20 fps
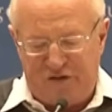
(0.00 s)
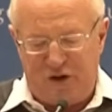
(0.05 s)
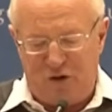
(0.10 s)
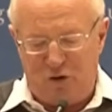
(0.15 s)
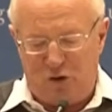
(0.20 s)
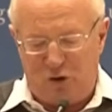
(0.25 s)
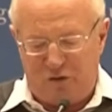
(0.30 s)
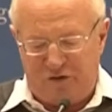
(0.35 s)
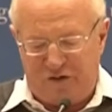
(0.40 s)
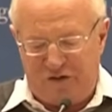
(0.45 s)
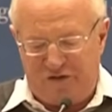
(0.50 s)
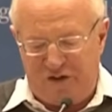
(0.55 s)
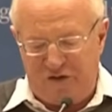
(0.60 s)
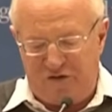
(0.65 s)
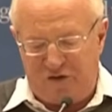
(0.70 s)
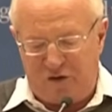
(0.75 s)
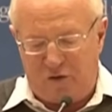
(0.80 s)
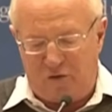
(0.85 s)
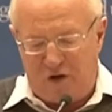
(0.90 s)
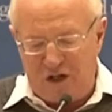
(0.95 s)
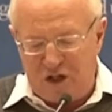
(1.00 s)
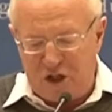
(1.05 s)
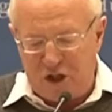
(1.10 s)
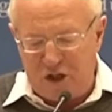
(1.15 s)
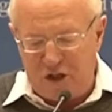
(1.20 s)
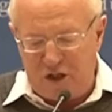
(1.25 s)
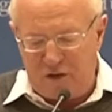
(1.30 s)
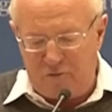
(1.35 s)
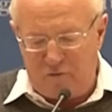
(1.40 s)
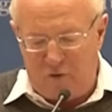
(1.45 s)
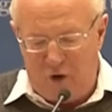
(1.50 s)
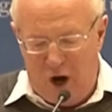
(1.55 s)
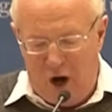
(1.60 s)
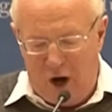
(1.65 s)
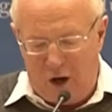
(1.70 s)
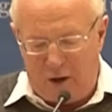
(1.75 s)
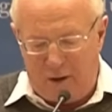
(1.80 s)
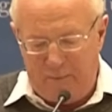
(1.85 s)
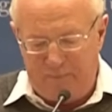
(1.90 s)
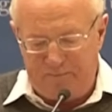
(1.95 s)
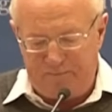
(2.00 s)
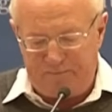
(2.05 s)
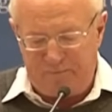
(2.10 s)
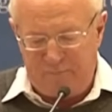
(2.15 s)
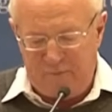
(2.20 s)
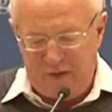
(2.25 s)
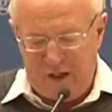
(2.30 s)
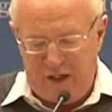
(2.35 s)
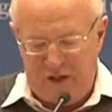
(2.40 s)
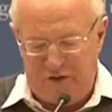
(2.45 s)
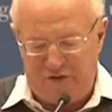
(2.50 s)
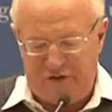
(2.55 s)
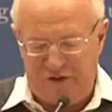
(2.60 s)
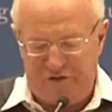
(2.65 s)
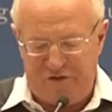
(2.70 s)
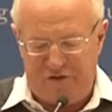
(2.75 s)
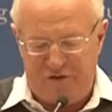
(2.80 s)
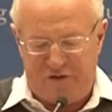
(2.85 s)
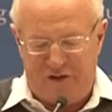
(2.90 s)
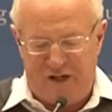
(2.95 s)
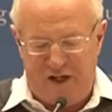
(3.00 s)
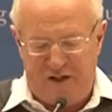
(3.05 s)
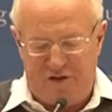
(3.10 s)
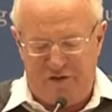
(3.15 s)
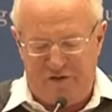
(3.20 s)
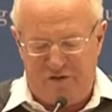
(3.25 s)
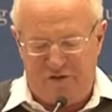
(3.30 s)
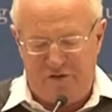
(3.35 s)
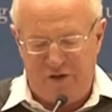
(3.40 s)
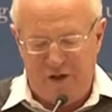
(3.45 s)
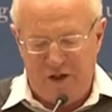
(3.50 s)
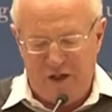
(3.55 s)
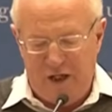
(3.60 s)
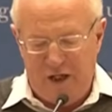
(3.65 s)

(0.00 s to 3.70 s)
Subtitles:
social disintegration in Iraq. He says this latest